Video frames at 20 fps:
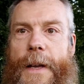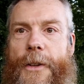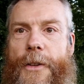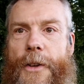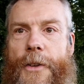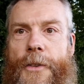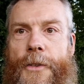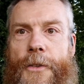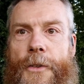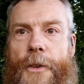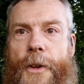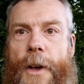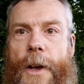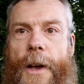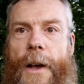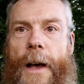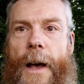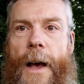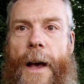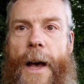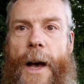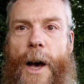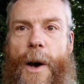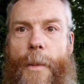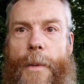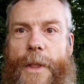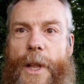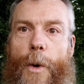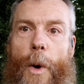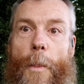metres
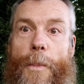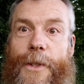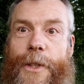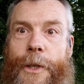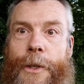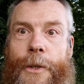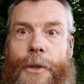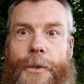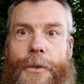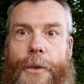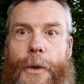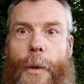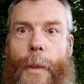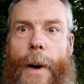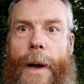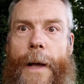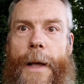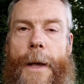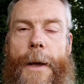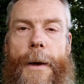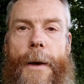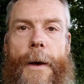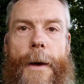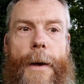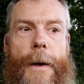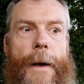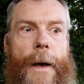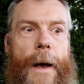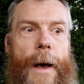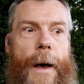with no obstacles in the way,
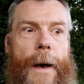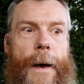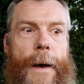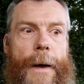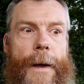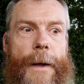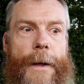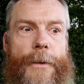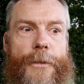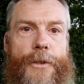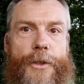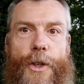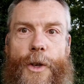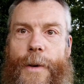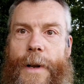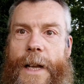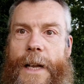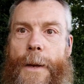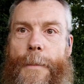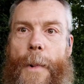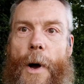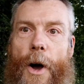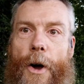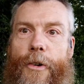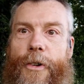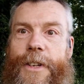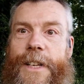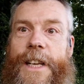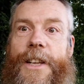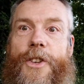and you need a
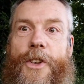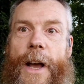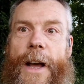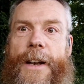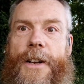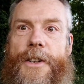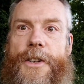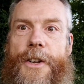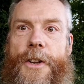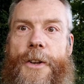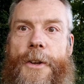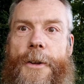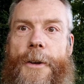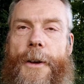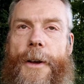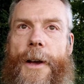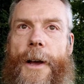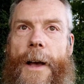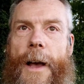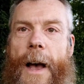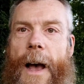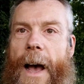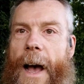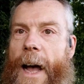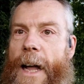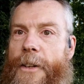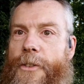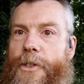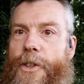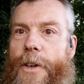marker at each end,
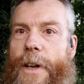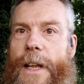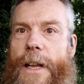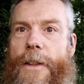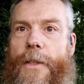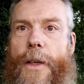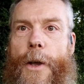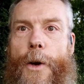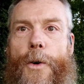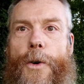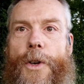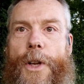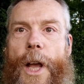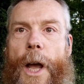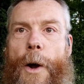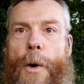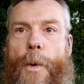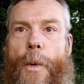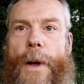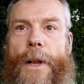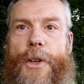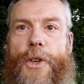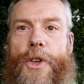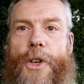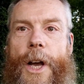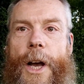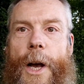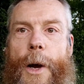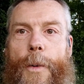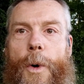and you need the audio
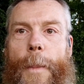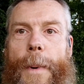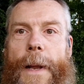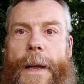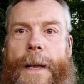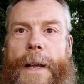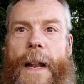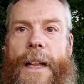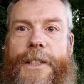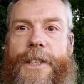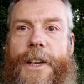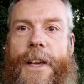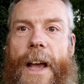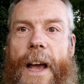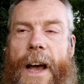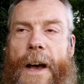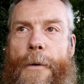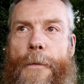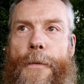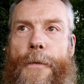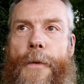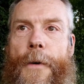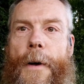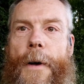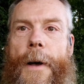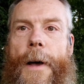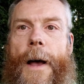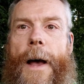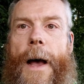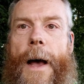which we'll be letting you have,
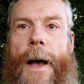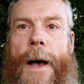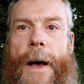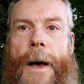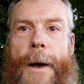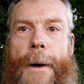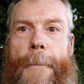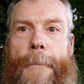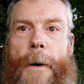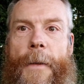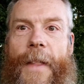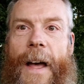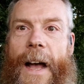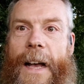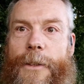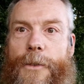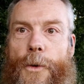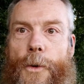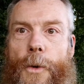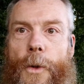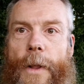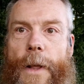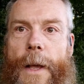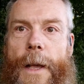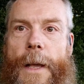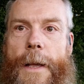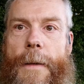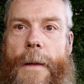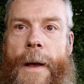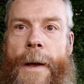and that has all
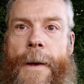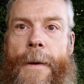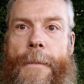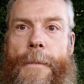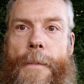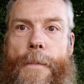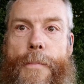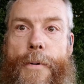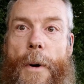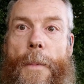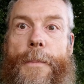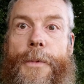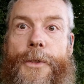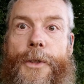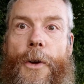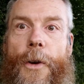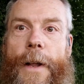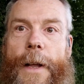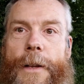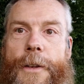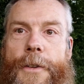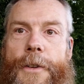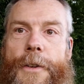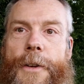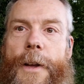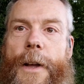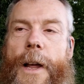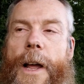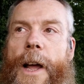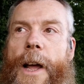the prompts on it.